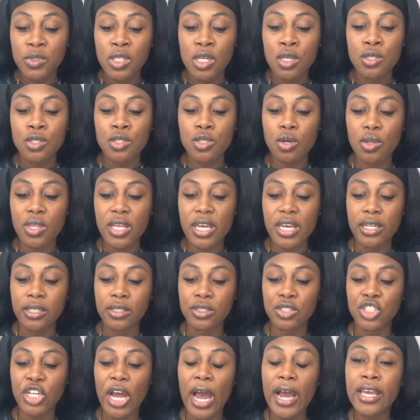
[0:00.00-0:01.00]
So then
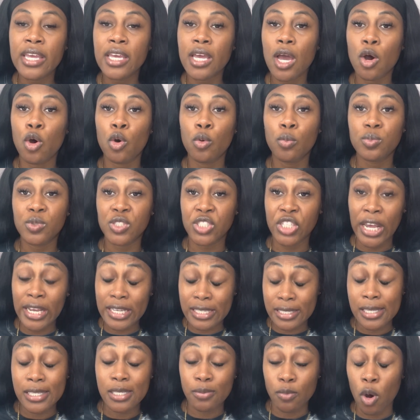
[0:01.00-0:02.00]
Jackie takes
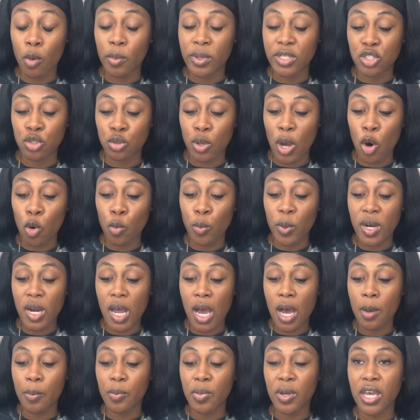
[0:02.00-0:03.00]
this moment to open
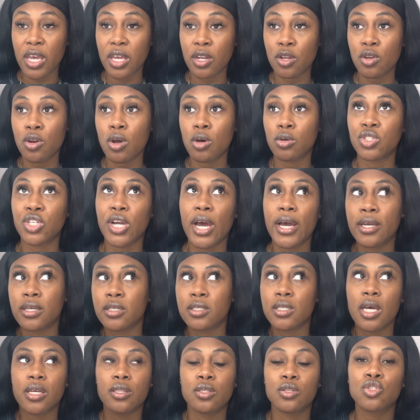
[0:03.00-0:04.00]
up, and, you know, Jackie's
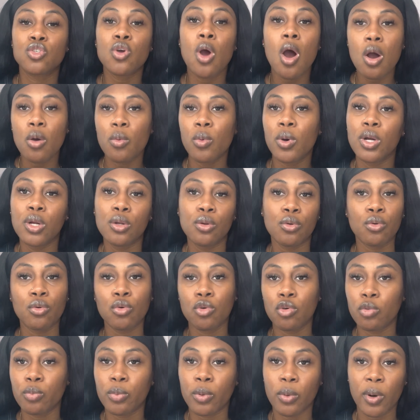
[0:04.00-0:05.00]
like the strong one in the
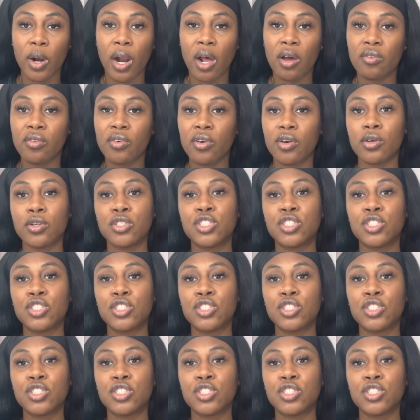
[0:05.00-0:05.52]
group or whatever.